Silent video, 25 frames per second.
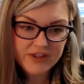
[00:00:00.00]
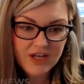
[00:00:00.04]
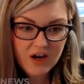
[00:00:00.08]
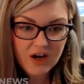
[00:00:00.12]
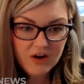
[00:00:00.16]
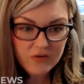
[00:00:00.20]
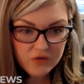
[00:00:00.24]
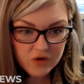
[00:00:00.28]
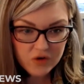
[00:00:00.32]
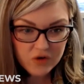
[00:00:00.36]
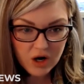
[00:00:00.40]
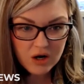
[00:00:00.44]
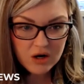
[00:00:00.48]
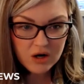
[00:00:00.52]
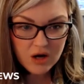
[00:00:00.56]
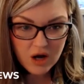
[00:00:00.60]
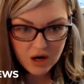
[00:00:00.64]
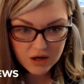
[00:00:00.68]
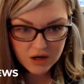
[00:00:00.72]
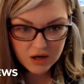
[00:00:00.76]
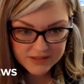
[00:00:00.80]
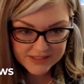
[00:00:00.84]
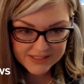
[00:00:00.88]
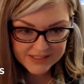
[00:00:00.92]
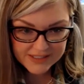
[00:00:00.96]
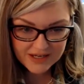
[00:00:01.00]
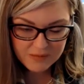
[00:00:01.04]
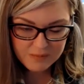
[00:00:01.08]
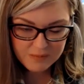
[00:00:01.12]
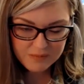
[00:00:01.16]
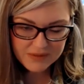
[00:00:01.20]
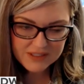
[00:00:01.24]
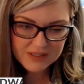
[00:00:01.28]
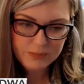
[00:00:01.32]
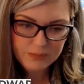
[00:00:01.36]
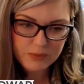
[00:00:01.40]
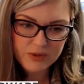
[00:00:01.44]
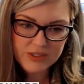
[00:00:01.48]
The overall concept
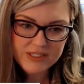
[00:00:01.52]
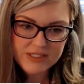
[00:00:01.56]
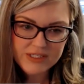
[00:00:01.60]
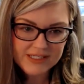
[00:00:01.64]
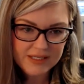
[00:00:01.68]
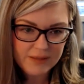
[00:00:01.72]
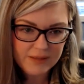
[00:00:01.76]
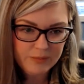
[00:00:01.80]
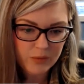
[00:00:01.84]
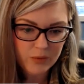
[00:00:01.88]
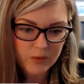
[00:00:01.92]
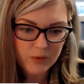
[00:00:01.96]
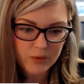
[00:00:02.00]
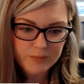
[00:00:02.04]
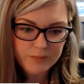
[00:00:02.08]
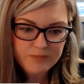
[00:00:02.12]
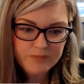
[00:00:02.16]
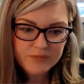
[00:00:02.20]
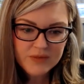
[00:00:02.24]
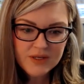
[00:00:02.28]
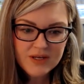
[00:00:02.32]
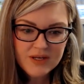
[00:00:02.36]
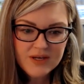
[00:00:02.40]
is pretty simple